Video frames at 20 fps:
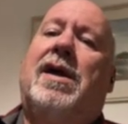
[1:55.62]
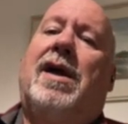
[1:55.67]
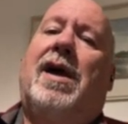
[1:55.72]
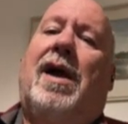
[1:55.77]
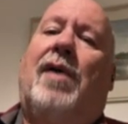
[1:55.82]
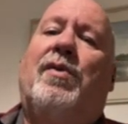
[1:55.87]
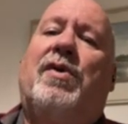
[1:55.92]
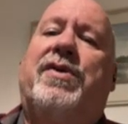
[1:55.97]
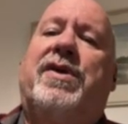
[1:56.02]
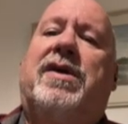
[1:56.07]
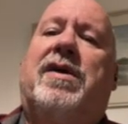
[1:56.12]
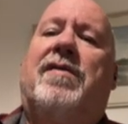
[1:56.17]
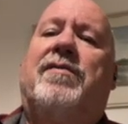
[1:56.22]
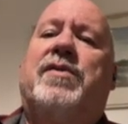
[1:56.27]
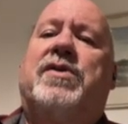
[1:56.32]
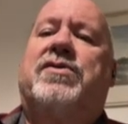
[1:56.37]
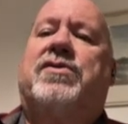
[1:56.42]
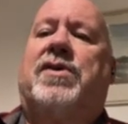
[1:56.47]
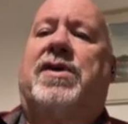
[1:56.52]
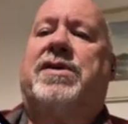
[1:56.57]
And what the
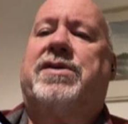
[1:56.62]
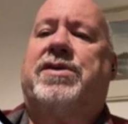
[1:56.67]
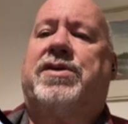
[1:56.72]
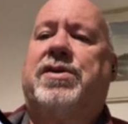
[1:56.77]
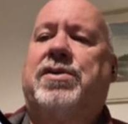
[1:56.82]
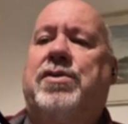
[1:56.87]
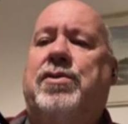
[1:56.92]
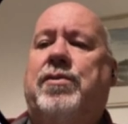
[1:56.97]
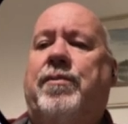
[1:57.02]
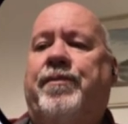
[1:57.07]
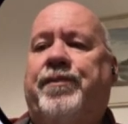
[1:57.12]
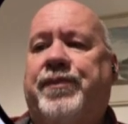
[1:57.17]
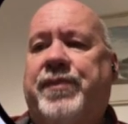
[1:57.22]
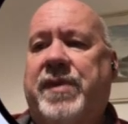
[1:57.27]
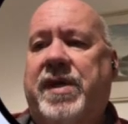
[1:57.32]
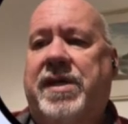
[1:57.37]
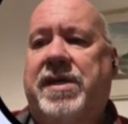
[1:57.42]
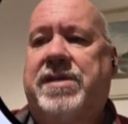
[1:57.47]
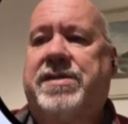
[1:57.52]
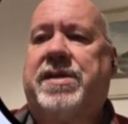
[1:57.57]
government try to do
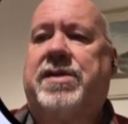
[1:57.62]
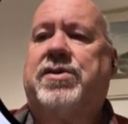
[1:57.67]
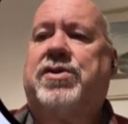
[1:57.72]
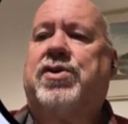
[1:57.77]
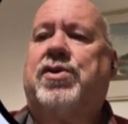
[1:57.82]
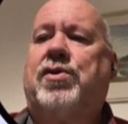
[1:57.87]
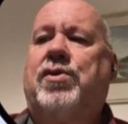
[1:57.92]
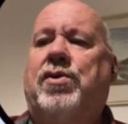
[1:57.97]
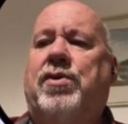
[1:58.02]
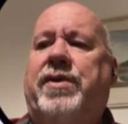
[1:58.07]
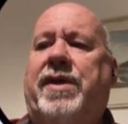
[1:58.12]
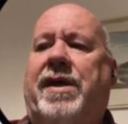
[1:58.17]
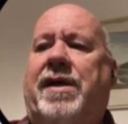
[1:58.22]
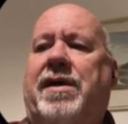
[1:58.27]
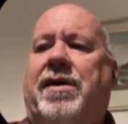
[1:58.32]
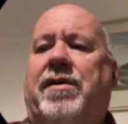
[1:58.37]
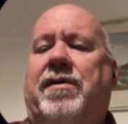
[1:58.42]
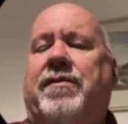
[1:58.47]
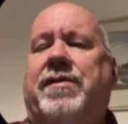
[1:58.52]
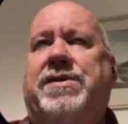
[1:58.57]
is ensure that
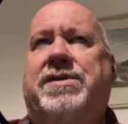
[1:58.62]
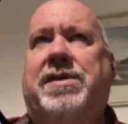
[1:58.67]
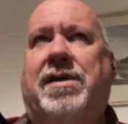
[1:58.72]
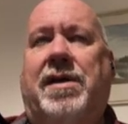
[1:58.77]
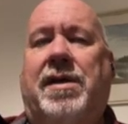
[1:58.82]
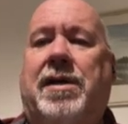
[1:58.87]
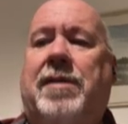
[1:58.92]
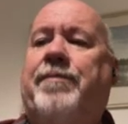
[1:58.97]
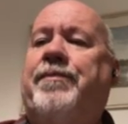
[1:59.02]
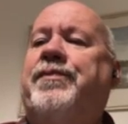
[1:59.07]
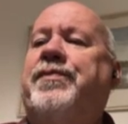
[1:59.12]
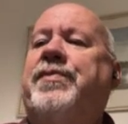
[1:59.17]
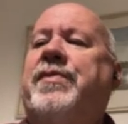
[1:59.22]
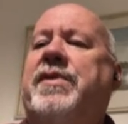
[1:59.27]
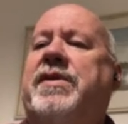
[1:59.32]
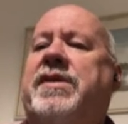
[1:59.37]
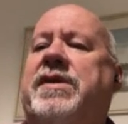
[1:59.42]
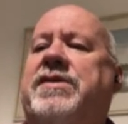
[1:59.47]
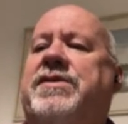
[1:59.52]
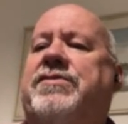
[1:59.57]
over time,
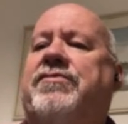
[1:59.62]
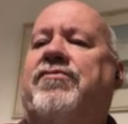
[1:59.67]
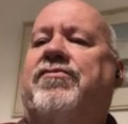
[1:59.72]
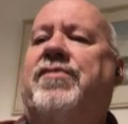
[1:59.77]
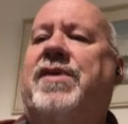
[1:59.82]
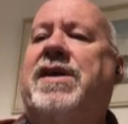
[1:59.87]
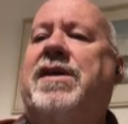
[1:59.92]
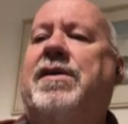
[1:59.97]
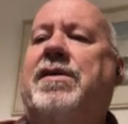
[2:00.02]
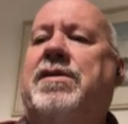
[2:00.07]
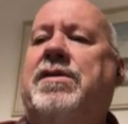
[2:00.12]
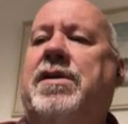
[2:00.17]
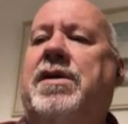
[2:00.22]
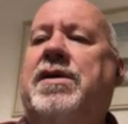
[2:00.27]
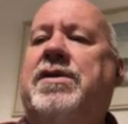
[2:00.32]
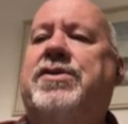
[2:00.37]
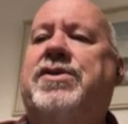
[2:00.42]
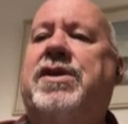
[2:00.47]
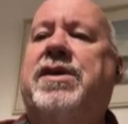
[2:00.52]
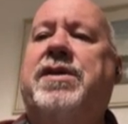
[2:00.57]
this real
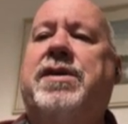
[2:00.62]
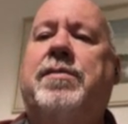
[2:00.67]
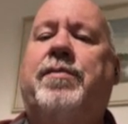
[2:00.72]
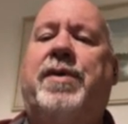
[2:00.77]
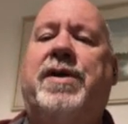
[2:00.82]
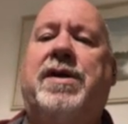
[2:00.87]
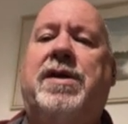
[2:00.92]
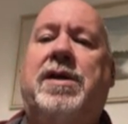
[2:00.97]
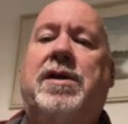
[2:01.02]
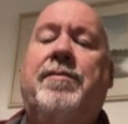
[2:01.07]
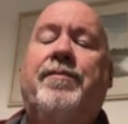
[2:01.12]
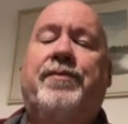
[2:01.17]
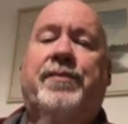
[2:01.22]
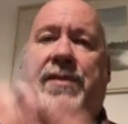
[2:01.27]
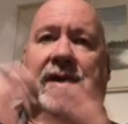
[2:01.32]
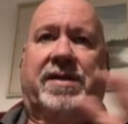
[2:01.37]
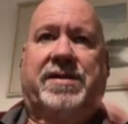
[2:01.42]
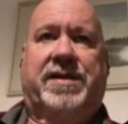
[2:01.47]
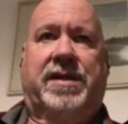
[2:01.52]
GDP, that's